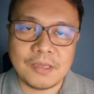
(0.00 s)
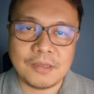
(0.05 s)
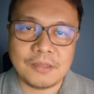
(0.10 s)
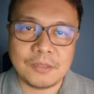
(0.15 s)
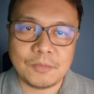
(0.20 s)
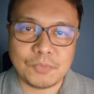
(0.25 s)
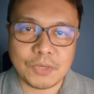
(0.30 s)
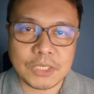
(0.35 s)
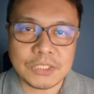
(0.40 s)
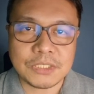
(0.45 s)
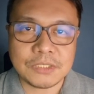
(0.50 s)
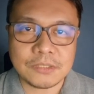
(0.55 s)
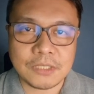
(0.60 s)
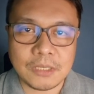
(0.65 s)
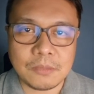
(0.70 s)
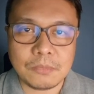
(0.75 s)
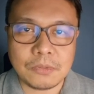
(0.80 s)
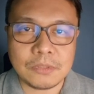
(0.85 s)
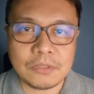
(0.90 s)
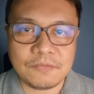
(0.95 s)
The project
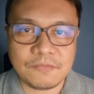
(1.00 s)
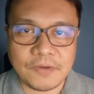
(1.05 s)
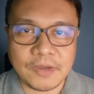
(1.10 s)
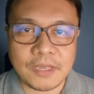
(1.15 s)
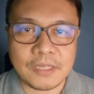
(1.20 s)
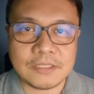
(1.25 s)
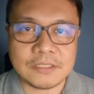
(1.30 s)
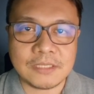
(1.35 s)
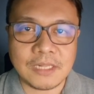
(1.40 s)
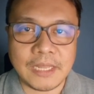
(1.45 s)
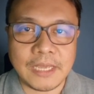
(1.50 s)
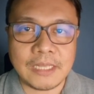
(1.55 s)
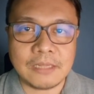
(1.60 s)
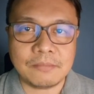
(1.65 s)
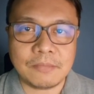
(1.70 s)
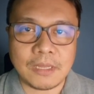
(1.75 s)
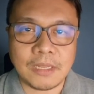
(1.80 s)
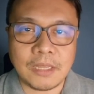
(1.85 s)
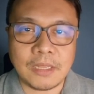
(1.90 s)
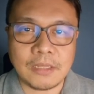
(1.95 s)
table defines client
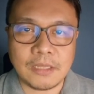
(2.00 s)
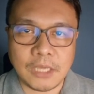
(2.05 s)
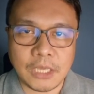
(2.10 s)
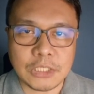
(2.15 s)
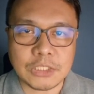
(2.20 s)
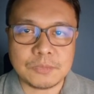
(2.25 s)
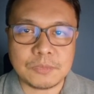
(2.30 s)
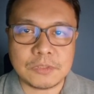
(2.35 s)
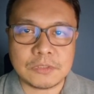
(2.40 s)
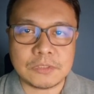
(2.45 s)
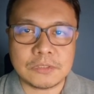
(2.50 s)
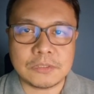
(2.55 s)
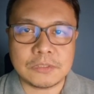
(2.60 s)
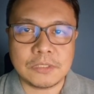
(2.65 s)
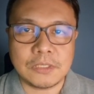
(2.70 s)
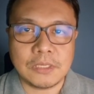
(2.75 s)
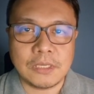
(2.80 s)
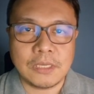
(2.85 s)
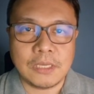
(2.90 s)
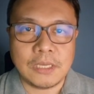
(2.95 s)
engagements,
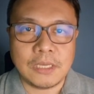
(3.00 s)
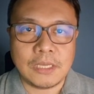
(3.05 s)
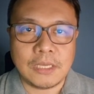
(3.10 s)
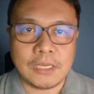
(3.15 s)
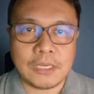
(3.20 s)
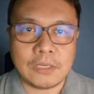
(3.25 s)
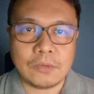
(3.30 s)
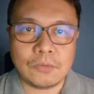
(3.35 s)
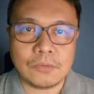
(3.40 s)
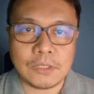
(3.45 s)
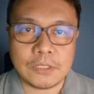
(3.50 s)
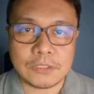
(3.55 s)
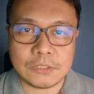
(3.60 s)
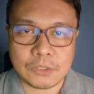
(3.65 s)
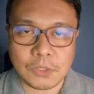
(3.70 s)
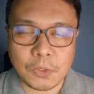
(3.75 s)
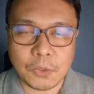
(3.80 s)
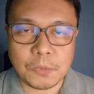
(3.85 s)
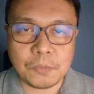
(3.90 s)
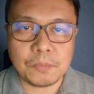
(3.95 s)
including
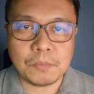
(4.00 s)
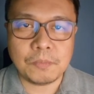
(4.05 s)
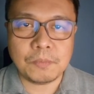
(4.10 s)
scope,